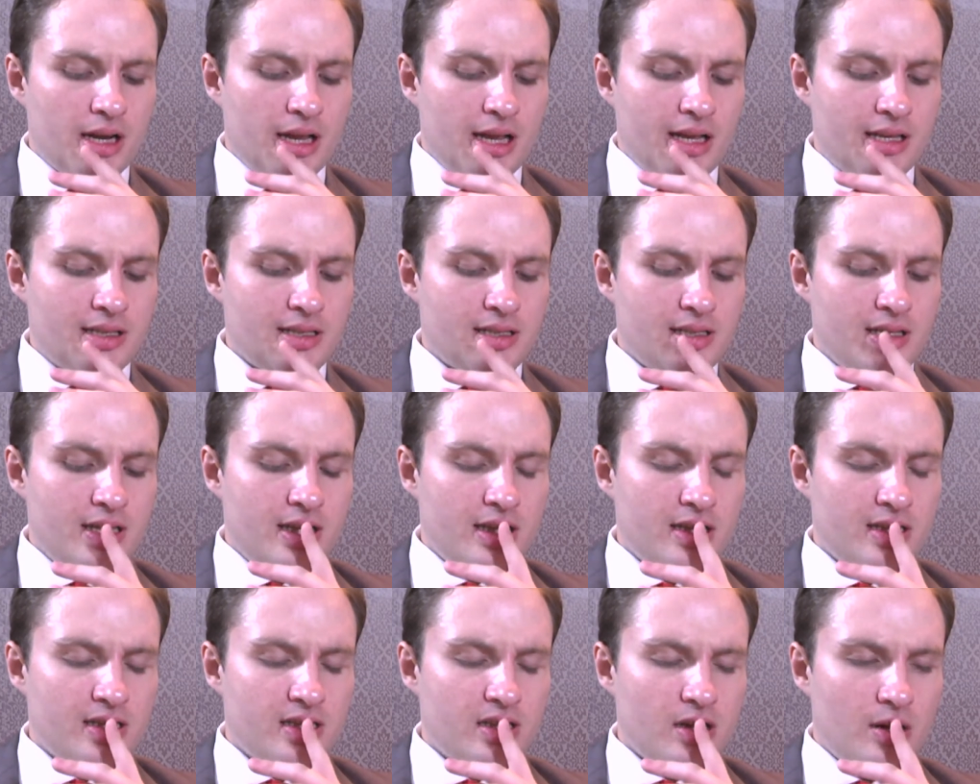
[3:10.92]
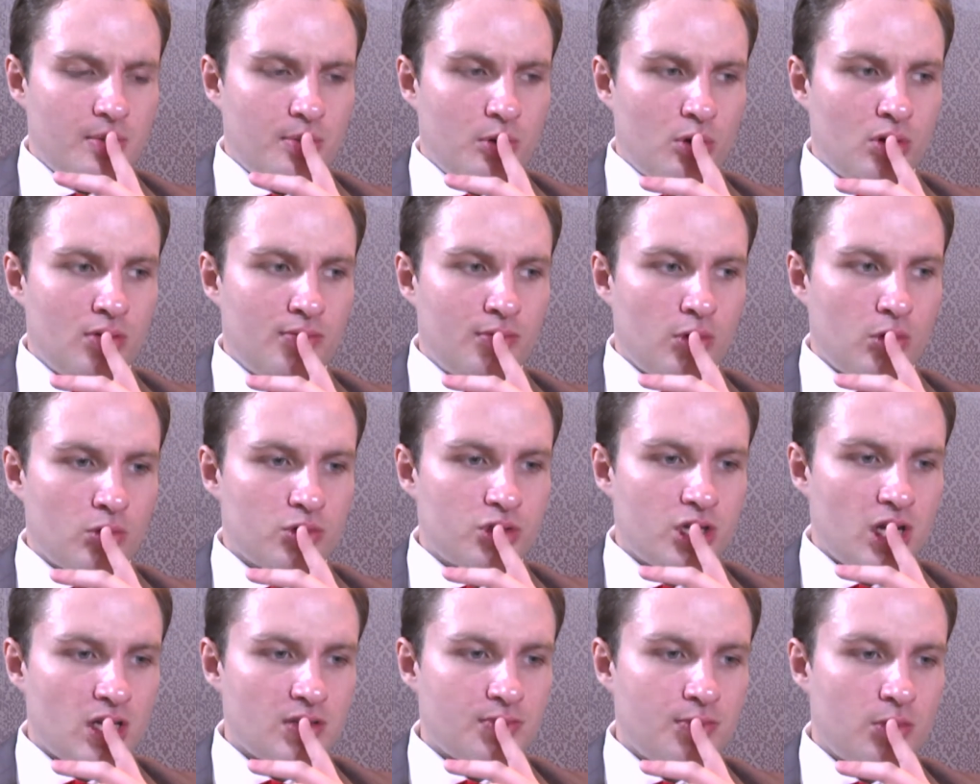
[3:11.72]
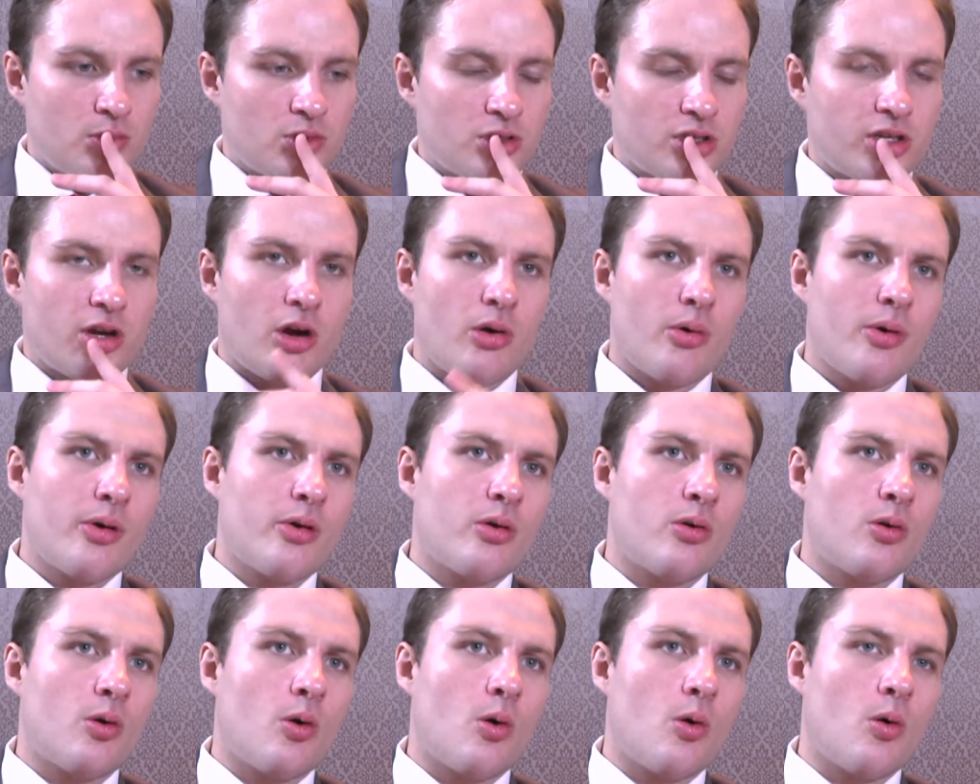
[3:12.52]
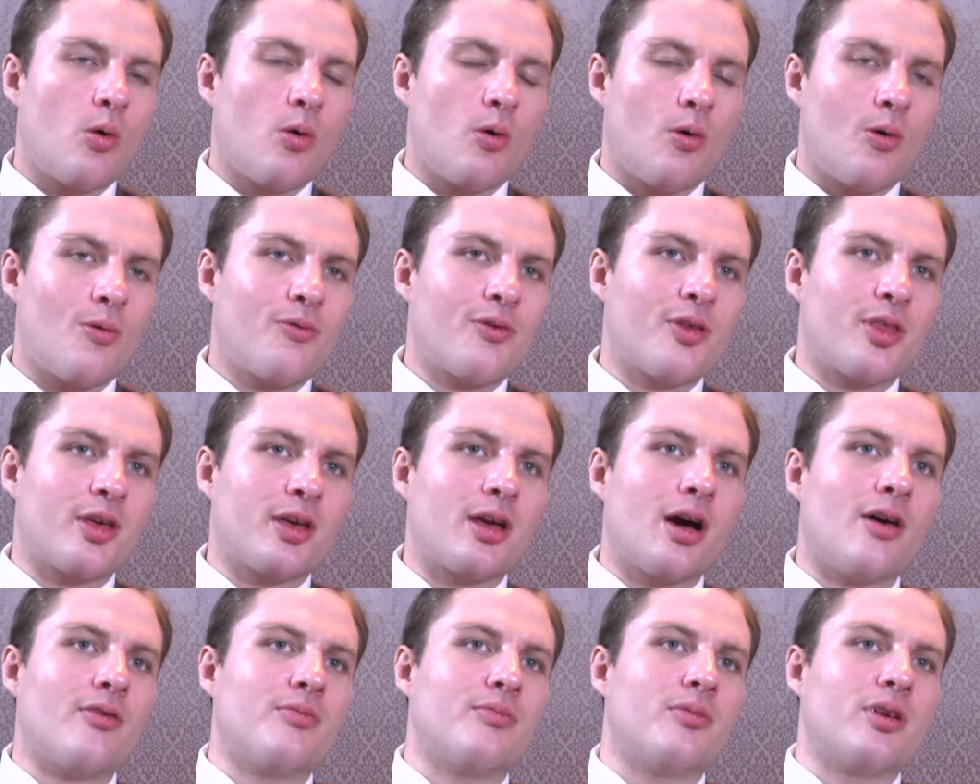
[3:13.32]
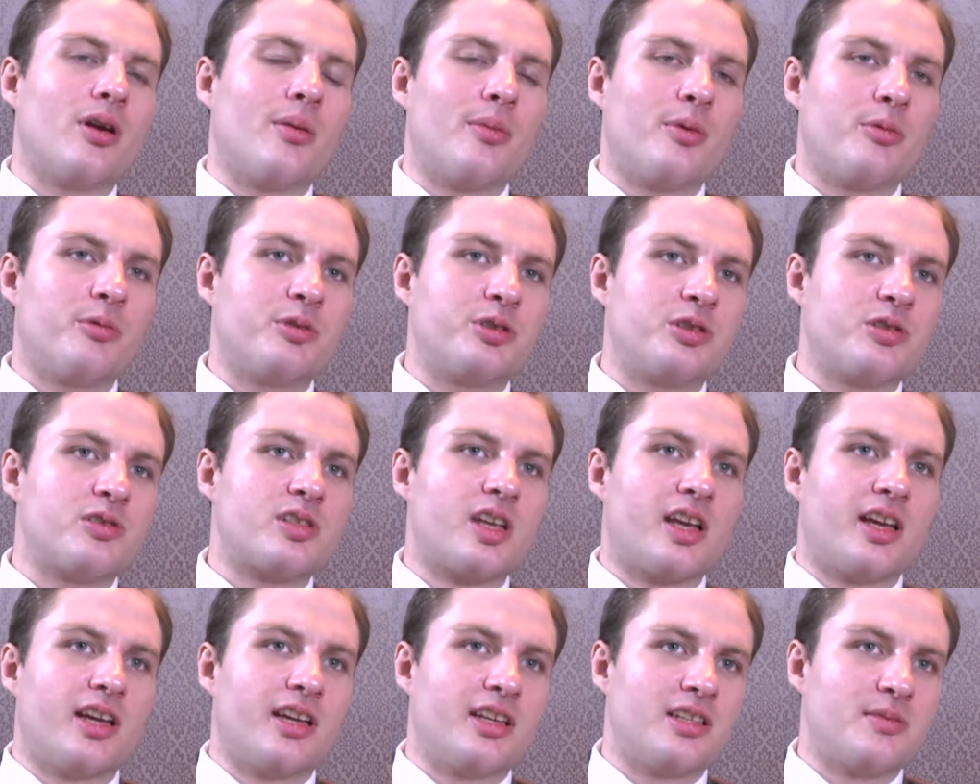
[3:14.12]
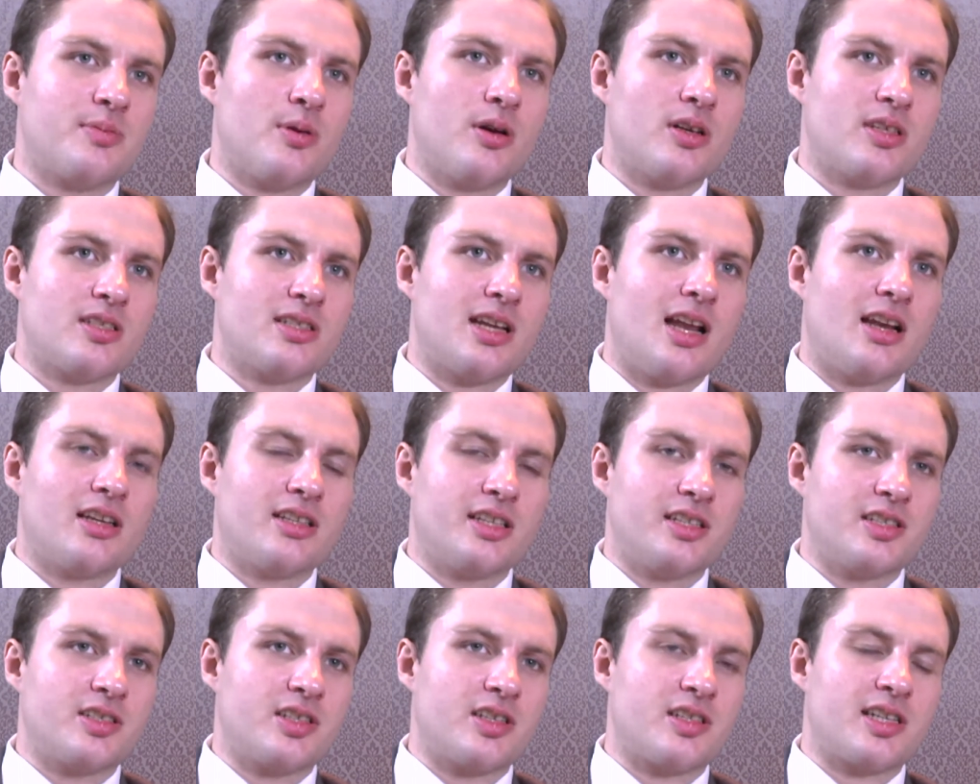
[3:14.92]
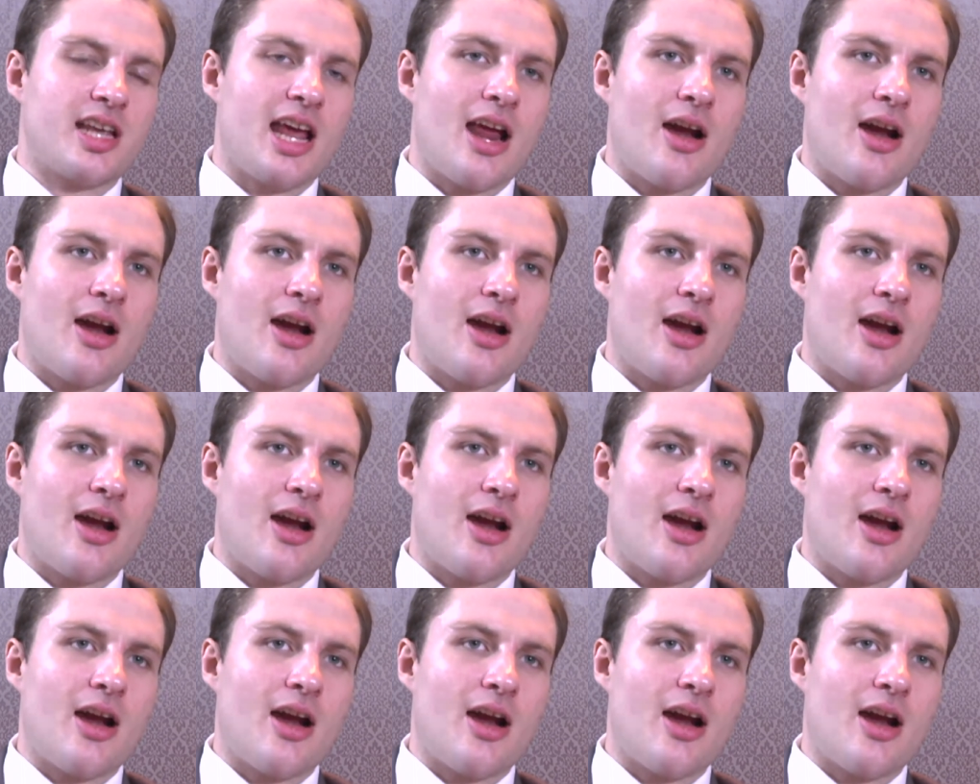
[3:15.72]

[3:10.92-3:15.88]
Is this approval just for Jokowi or for the government? I mean, would you say his personality is just